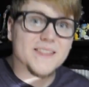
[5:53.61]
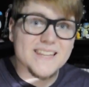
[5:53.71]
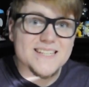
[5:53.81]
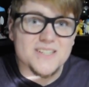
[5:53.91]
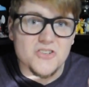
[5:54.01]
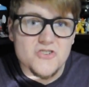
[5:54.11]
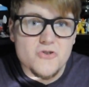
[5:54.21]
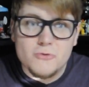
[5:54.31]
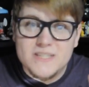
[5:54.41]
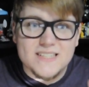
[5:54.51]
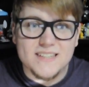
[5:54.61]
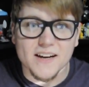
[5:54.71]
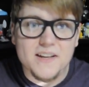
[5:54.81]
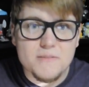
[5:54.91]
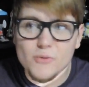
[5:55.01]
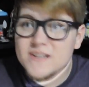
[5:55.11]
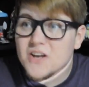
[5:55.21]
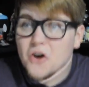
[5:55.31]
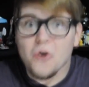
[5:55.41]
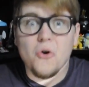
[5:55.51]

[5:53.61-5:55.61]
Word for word: But this new study brings a